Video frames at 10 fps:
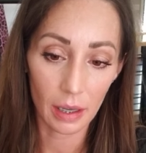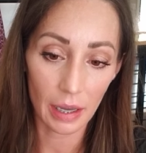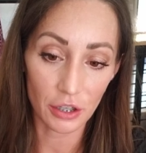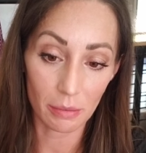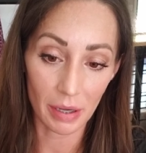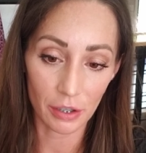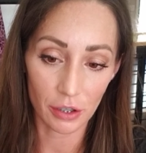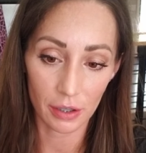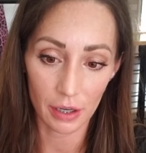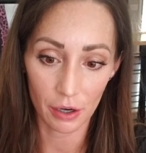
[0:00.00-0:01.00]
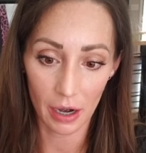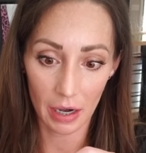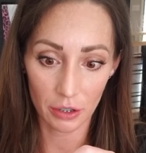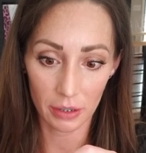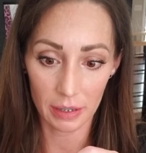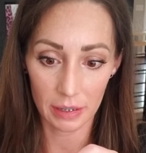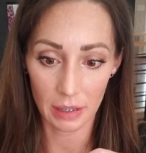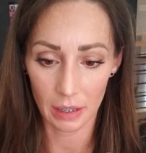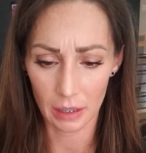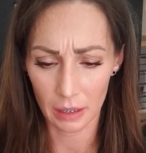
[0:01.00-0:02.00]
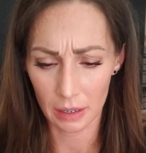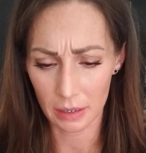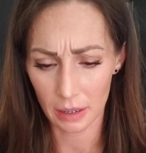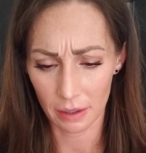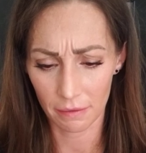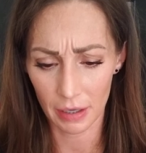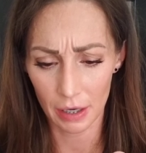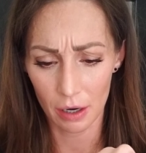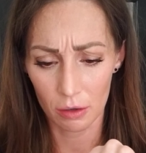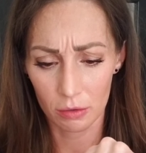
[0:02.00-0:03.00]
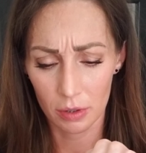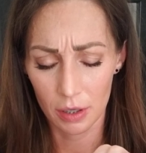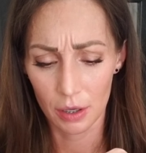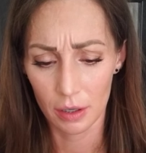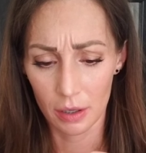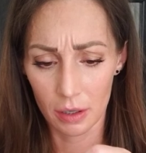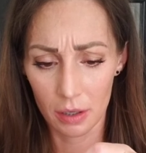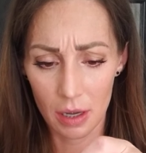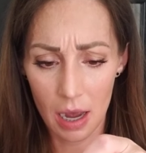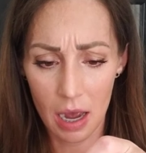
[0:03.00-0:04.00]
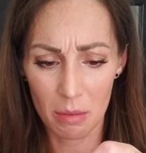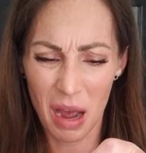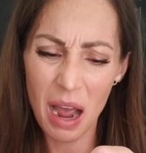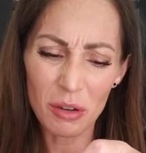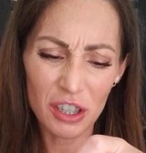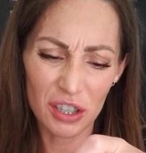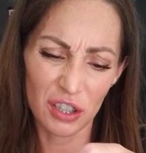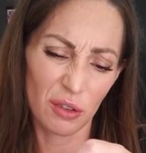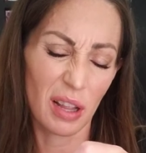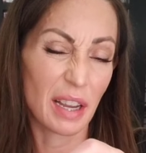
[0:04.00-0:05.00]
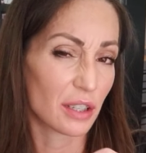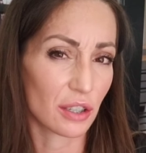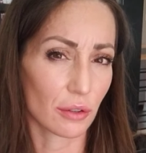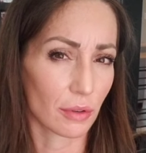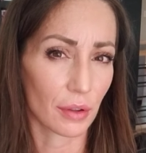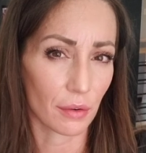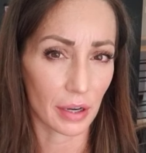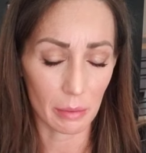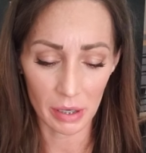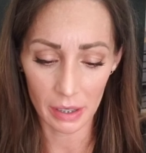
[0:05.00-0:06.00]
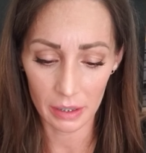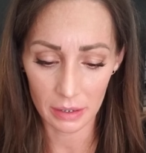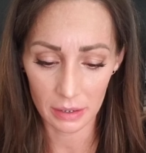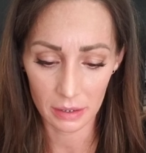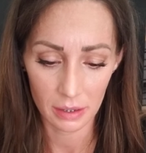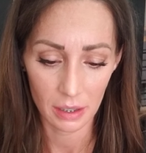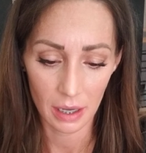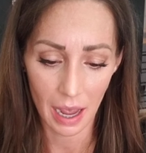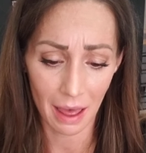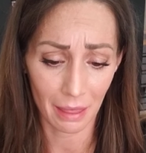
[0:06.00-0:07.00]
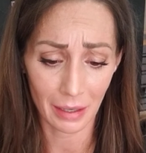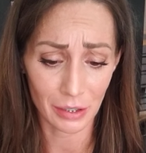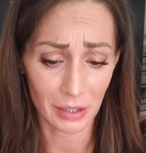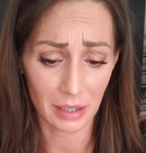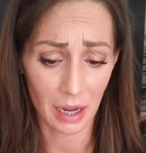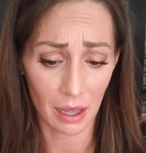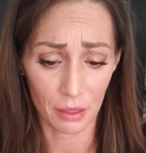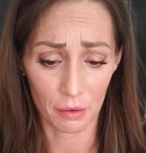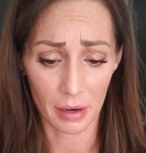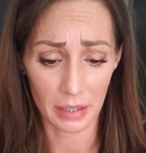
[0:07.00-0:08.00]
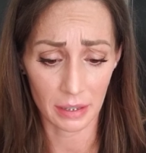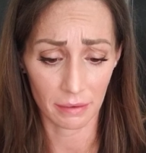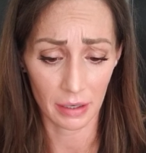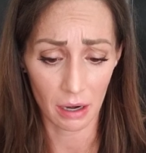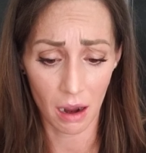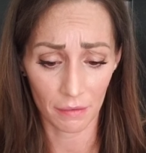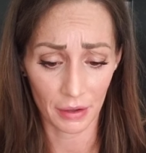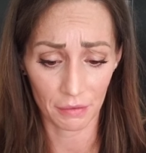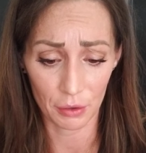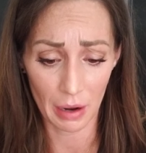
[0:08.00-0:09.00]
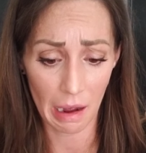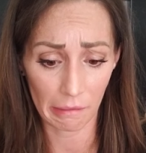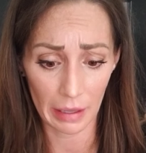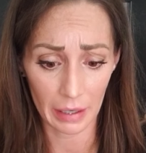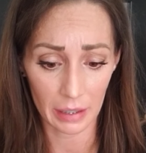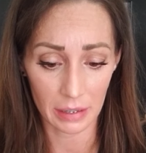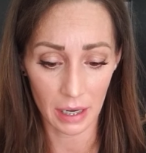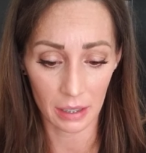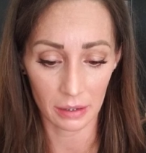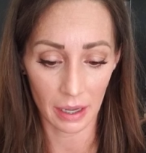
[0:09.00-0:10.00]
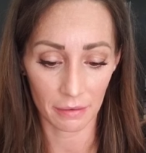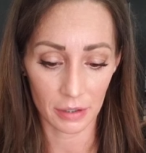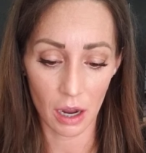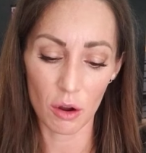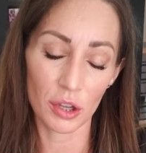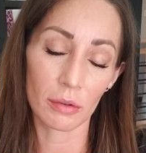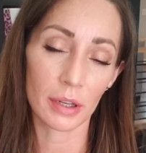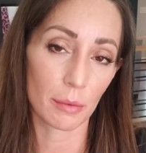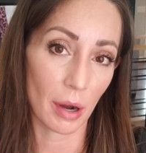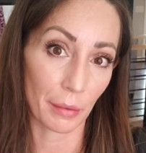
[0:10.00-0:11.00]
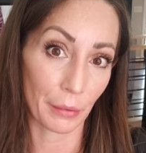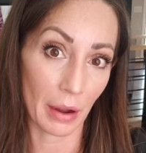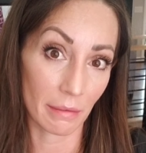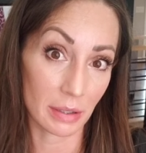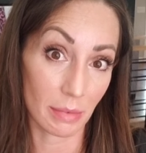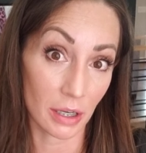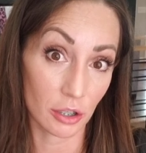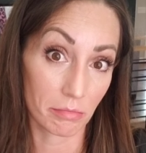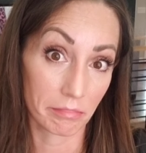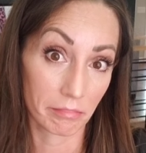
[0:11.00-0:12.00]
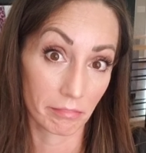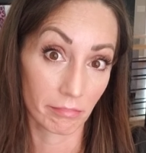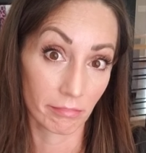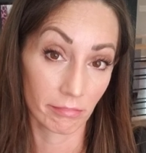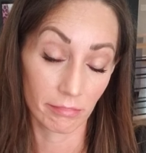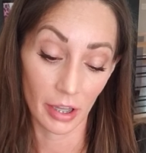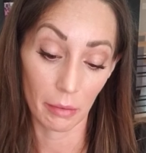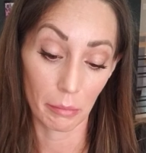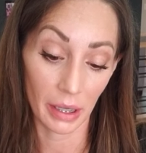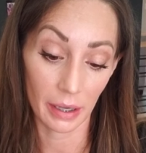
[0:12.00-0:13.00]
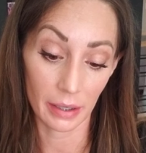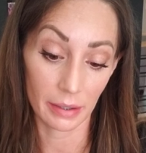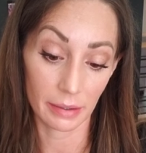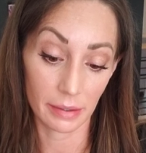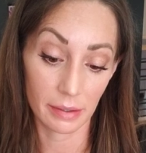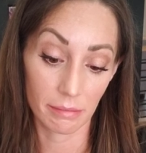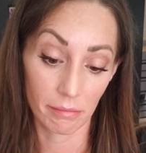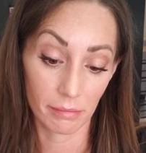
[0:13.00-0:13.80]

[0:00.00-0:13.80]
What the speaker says: I should make sure that you're actually seeing this in the video. I would just do like 2 or 3 beads and then just cut the rest of it off if you have like a ton left. Oh, you know what? You probably won't have as much because